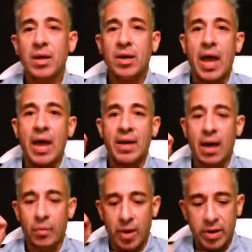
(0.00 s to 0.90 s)
And
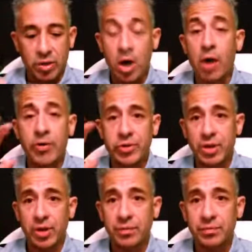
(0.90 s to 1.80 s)
I want to encourage
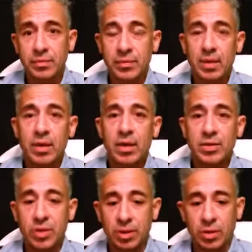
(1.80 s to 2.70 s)
you
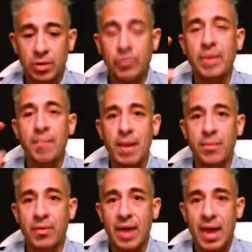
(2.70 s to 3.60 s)
to
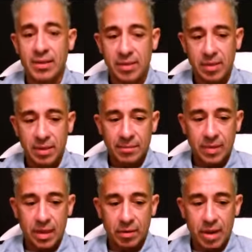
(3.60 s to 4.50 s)
remember that.
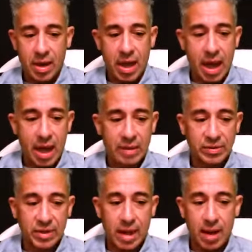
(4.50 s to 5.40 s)
Okay.
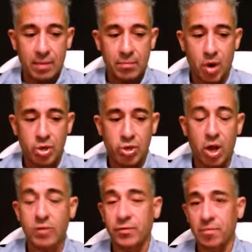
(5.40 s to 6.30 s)
And uh, martial
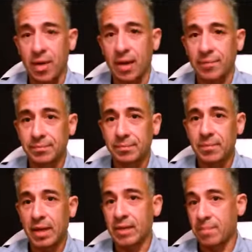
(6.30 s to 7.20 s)
arts for me
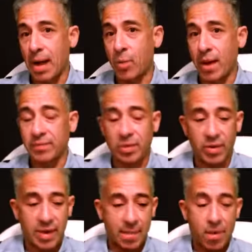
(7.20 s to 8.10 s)
is my way of
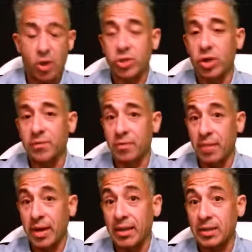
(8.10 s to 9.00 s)
doing that. Martial arts for
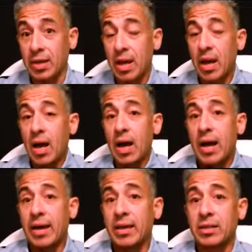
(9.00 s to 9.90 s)
me
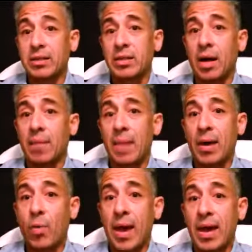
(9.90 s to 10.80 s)
is is uh, my
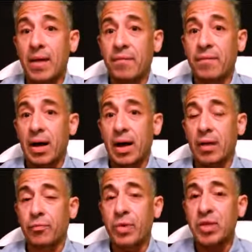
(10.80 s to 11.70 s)
way of
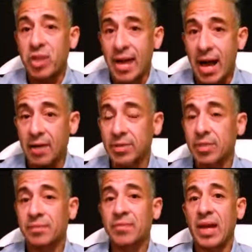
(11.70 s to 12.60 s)
uh, reaching
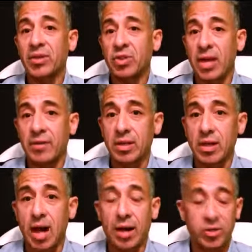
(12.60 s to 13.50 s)
out and sharing the
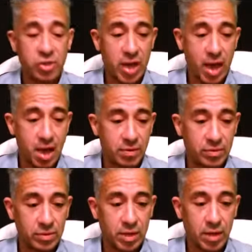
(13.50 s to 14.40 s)
knowledge
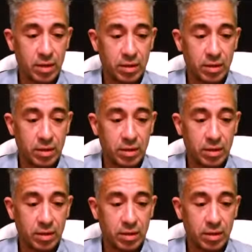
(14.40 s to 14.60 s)
and uh,